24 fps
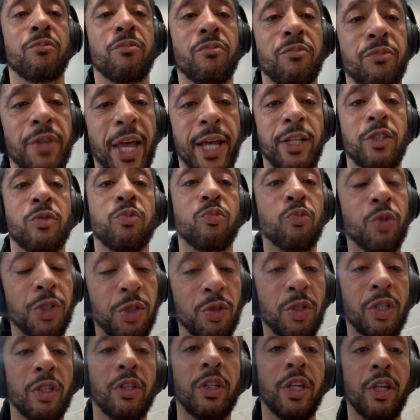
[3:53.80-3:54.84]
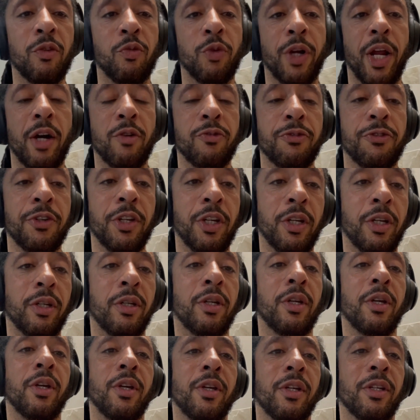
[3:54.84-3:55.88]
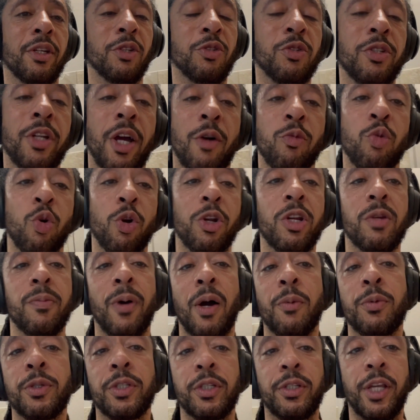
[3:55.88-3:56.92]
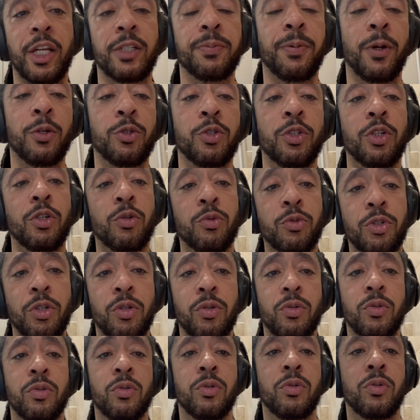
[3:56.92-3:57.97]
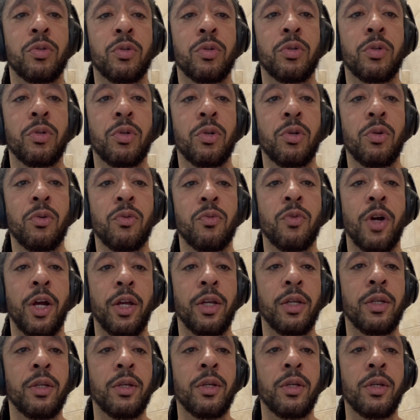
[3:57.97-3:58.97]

That's when you can live without fear, because you're not worried about what the next person gonna do, right?